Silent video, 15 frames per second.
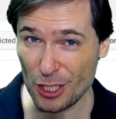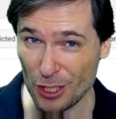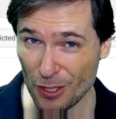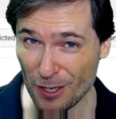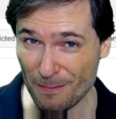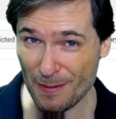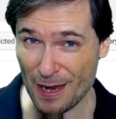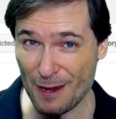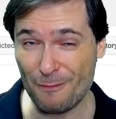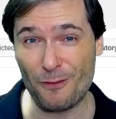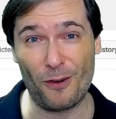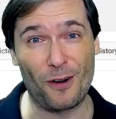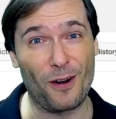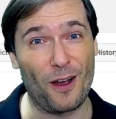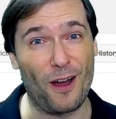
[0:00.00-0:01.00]
should be
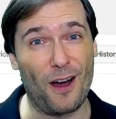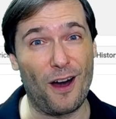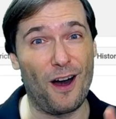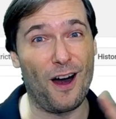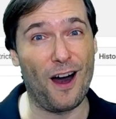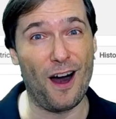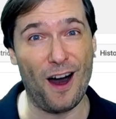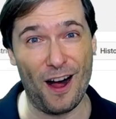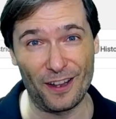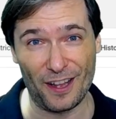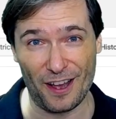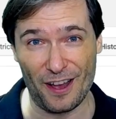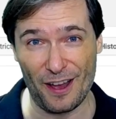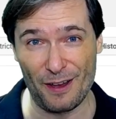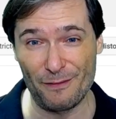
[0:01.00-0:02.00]
for all
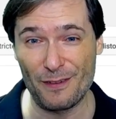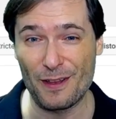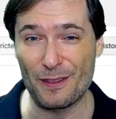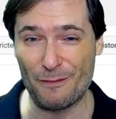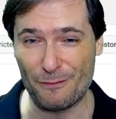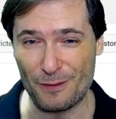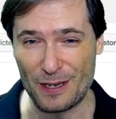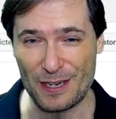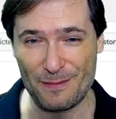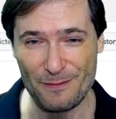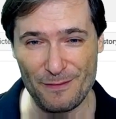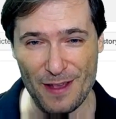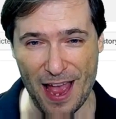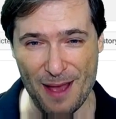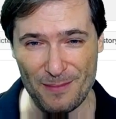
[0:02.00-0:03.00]
of the Freedom
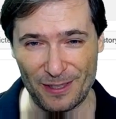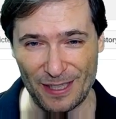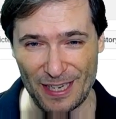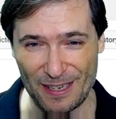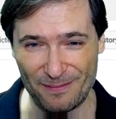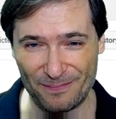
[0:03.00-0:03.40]
family.